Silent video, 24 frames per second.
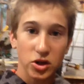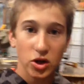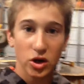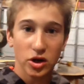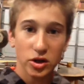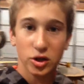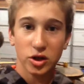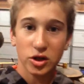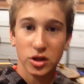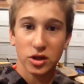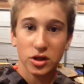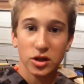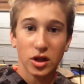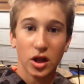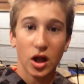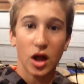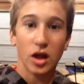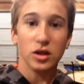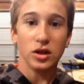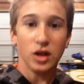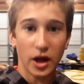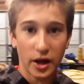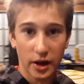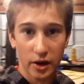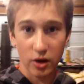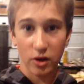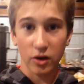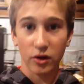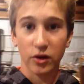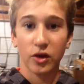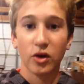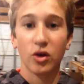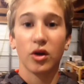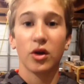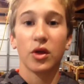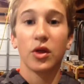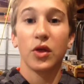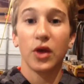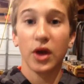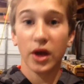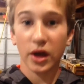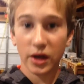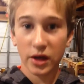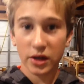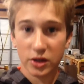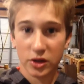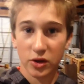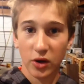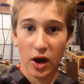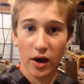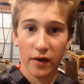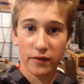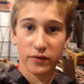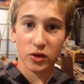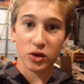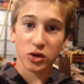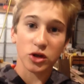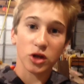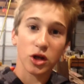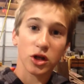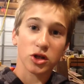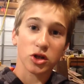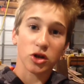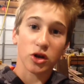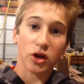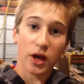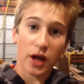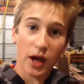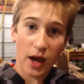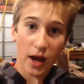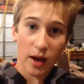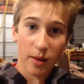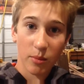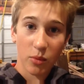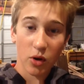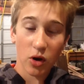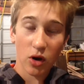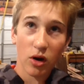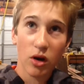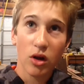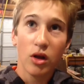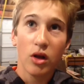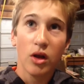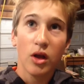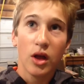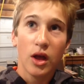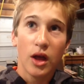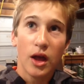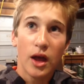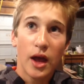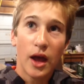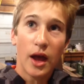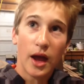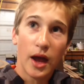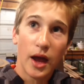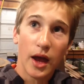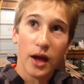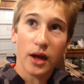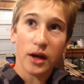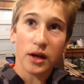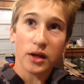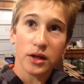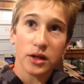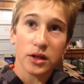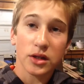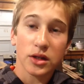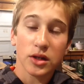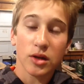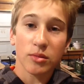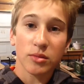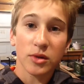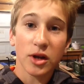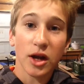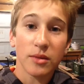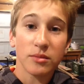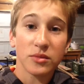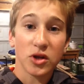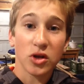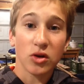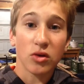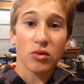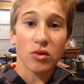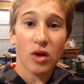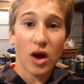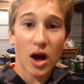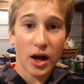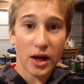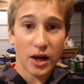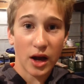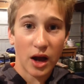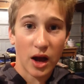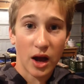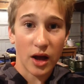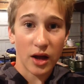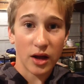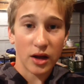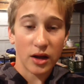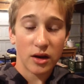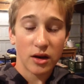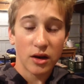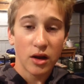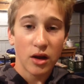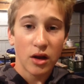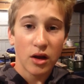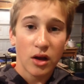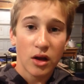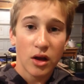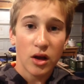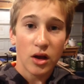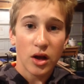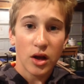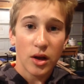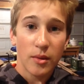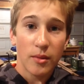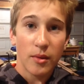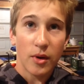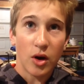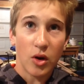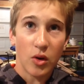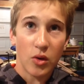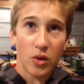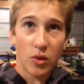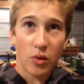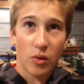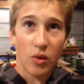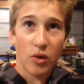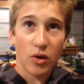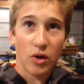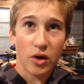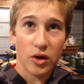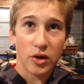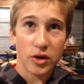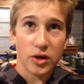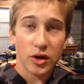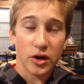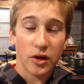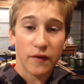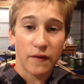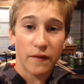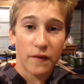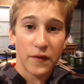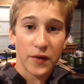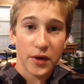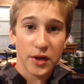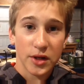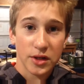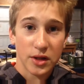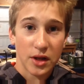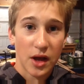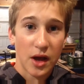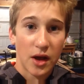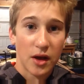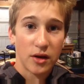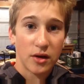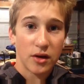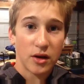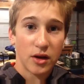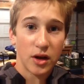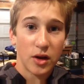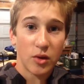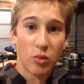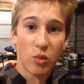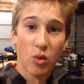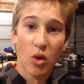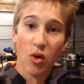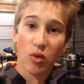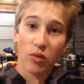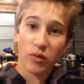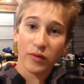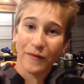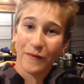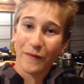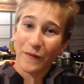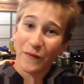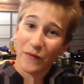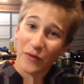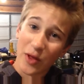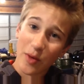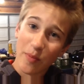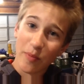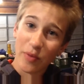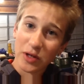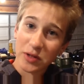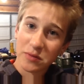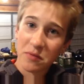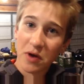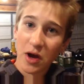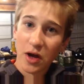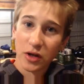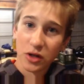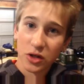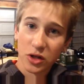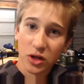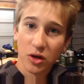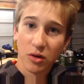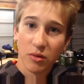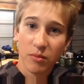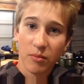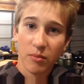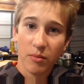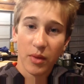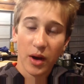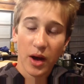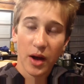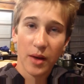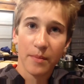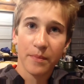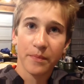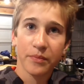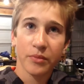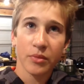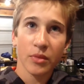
your engines a lot lighter. The only thing is you have to adjust your camber and sometimes your ride height in order to fix that. It won't flip as much, but